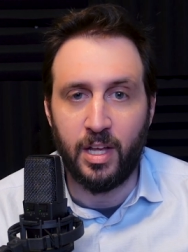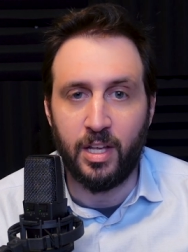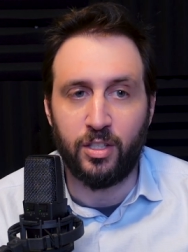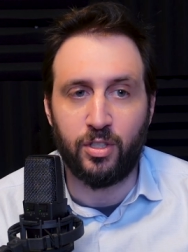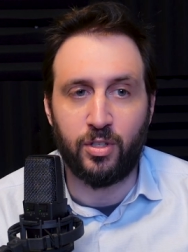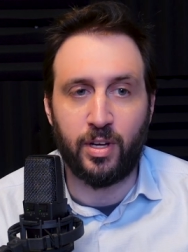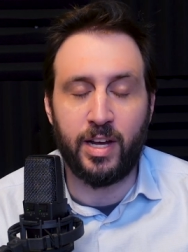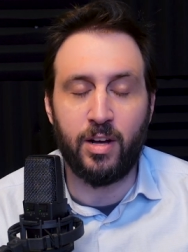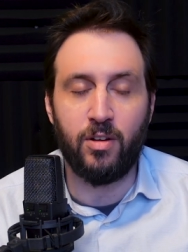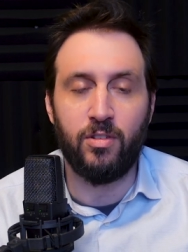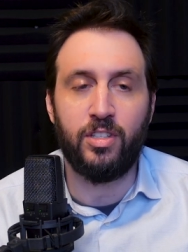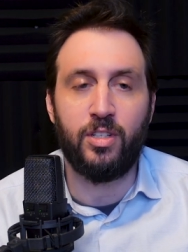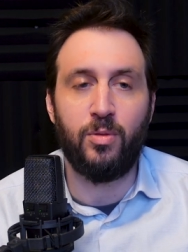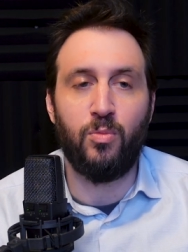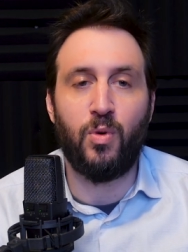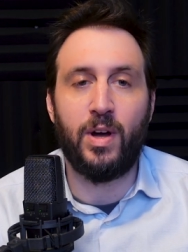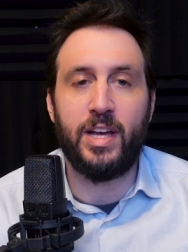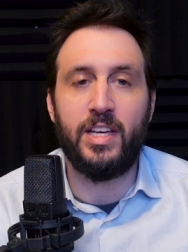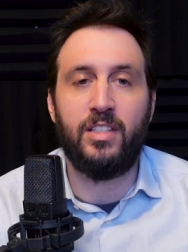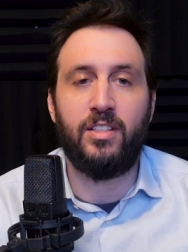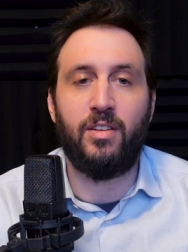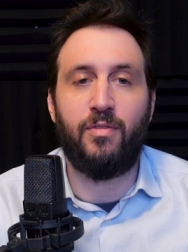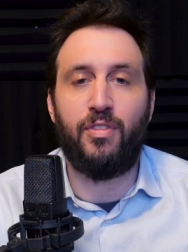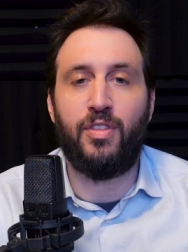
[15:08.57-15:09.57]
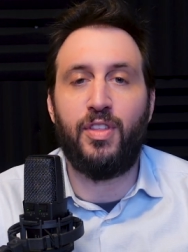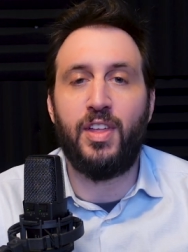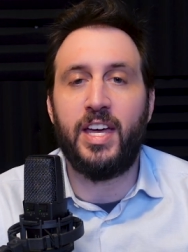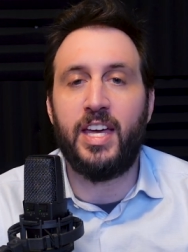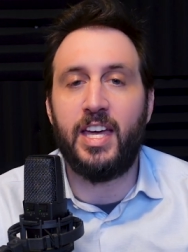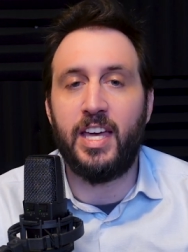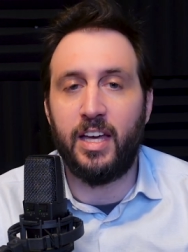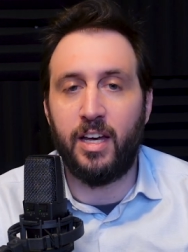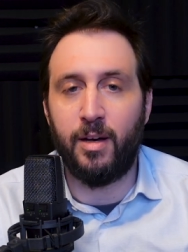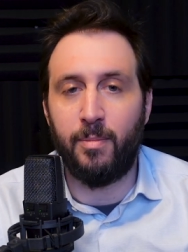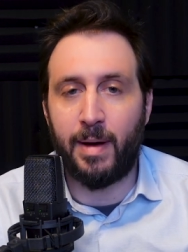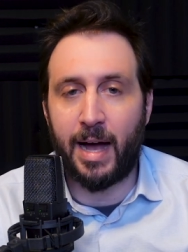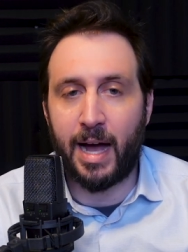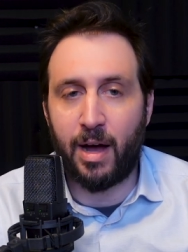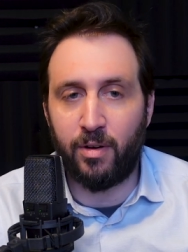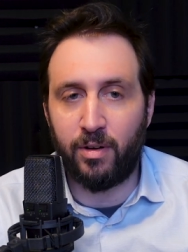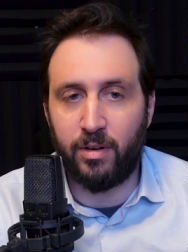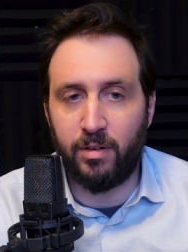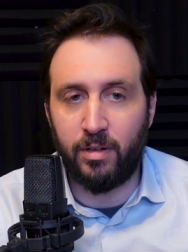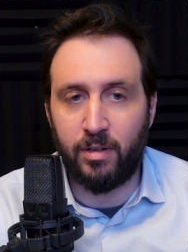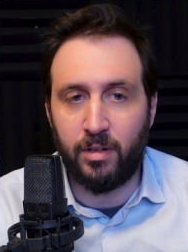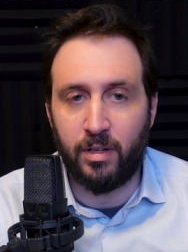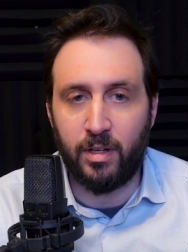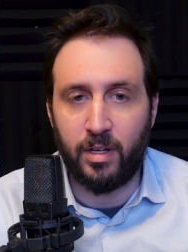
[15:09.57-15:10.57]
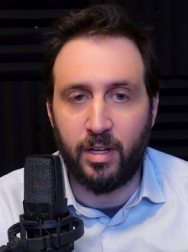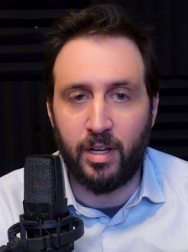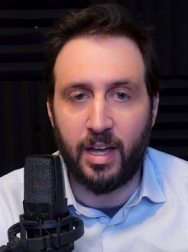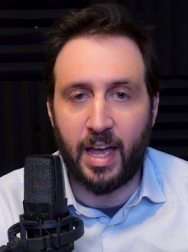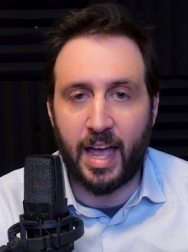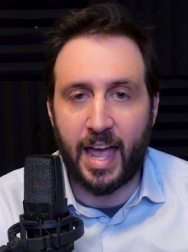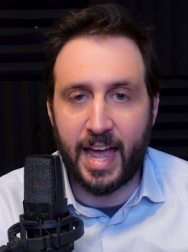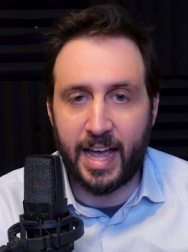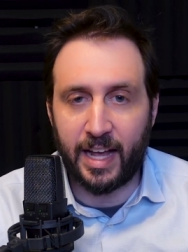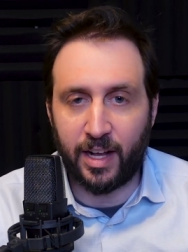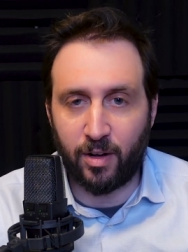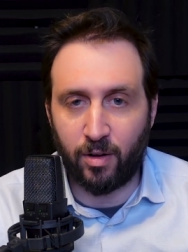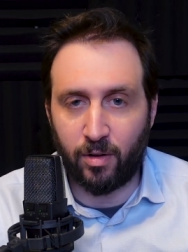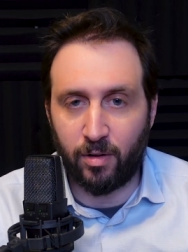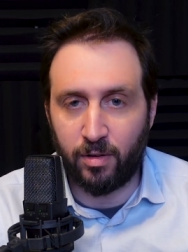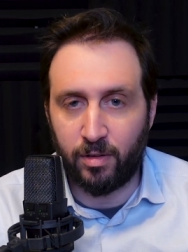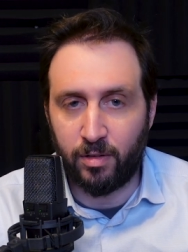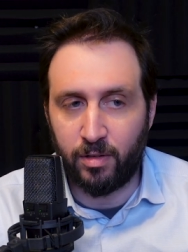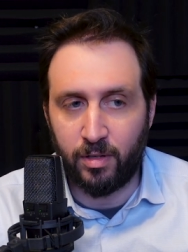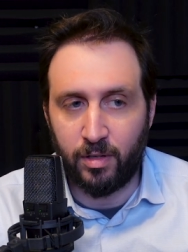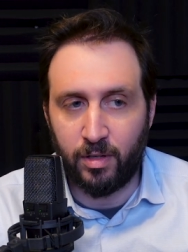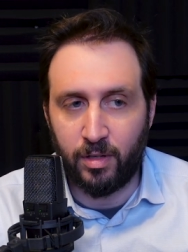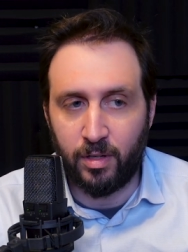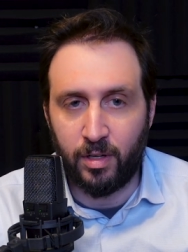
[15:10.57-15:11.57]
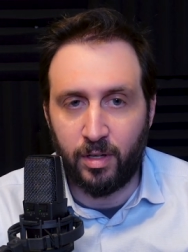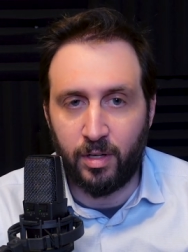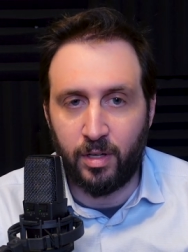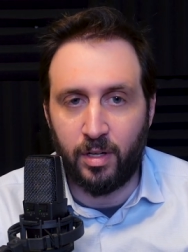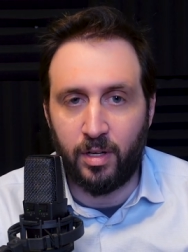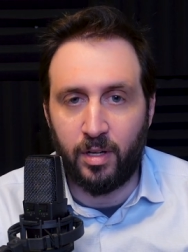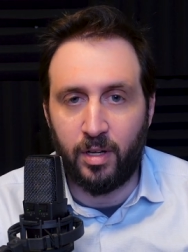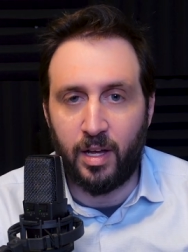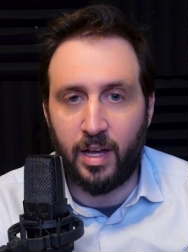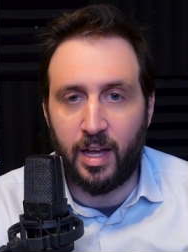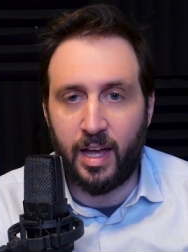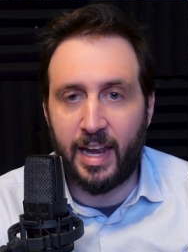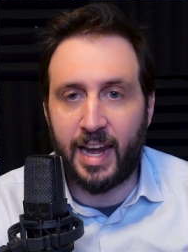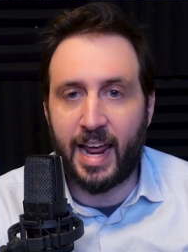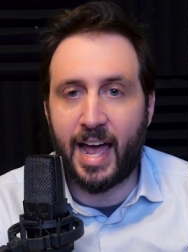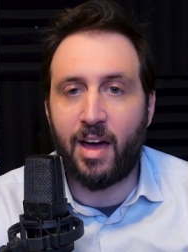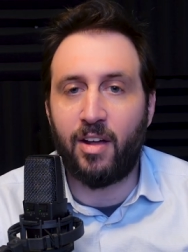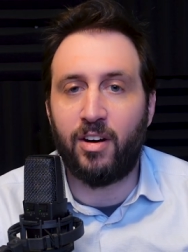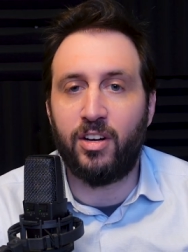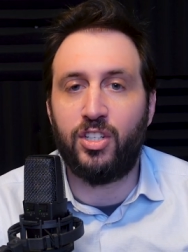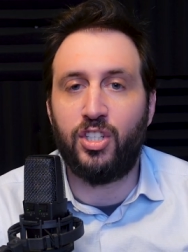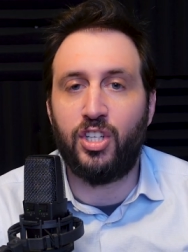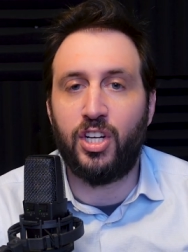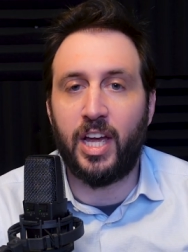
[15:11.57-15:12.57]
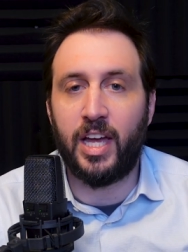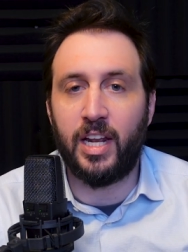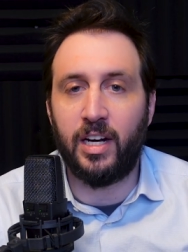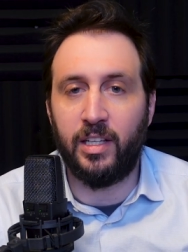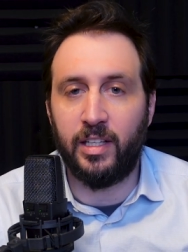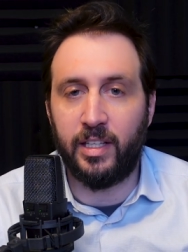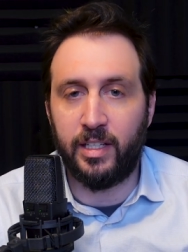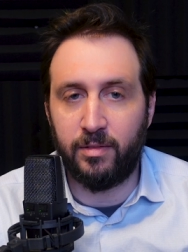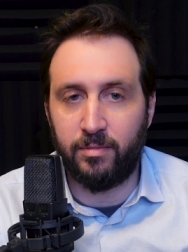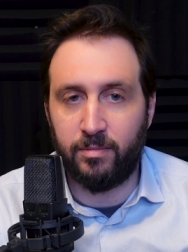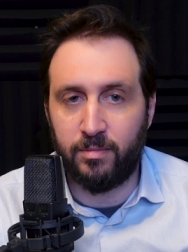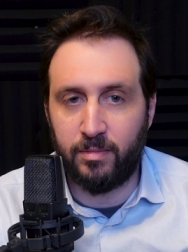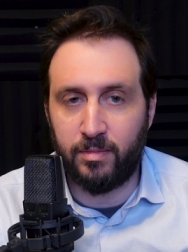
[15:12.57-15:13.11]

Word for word: So here are some ways of thinking about anger and how to channel it.